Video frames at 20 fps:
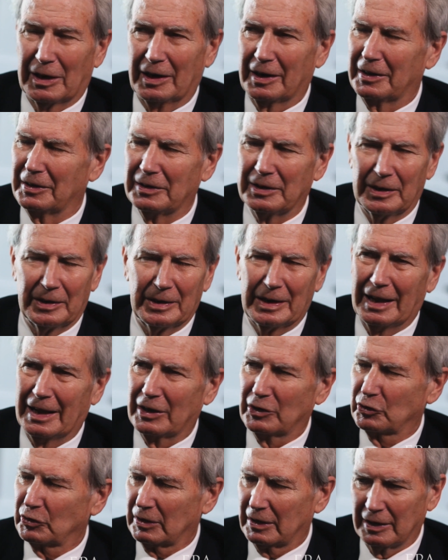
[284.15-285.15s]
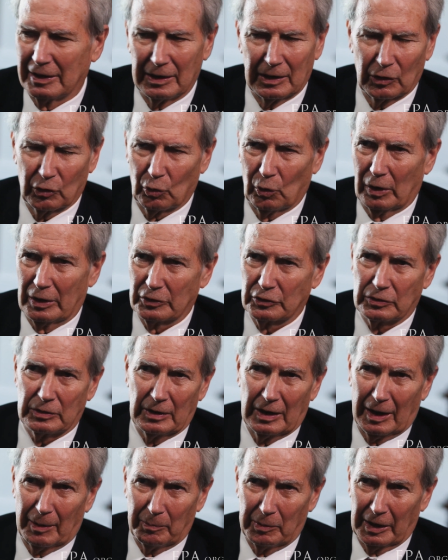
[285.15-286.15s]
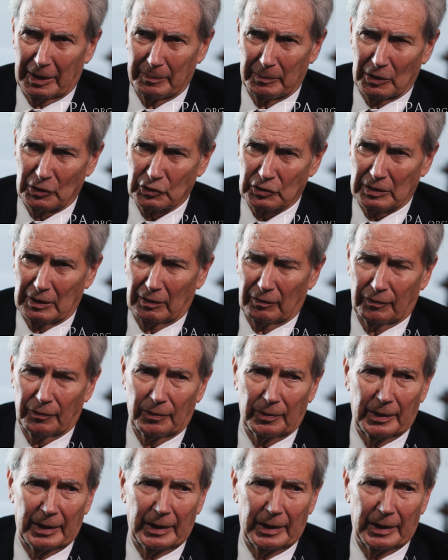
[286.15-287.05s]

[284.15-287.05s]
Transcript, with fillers: but I didn't ask any questions. I blame myself for